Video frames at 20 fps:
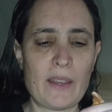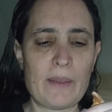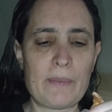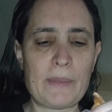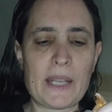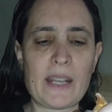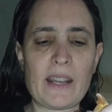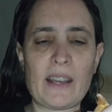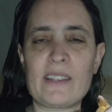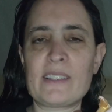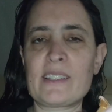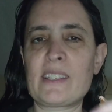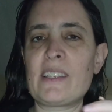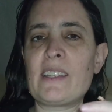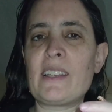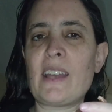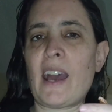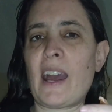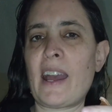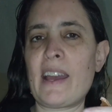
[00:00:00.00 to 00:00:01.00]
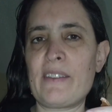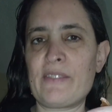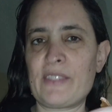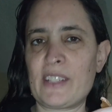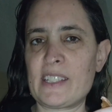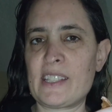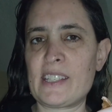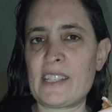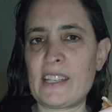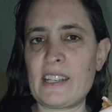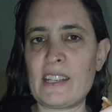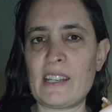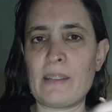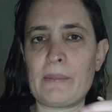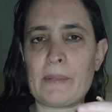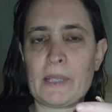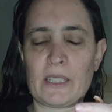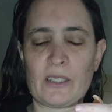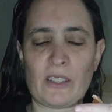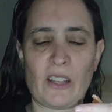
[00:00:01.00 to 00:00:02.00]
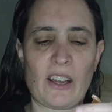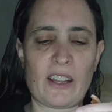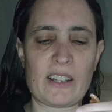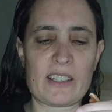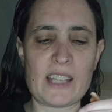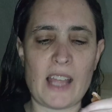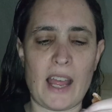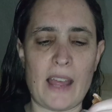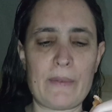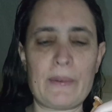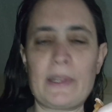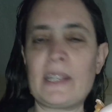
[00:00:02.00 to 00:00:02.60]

because I haven't seen him in a long time,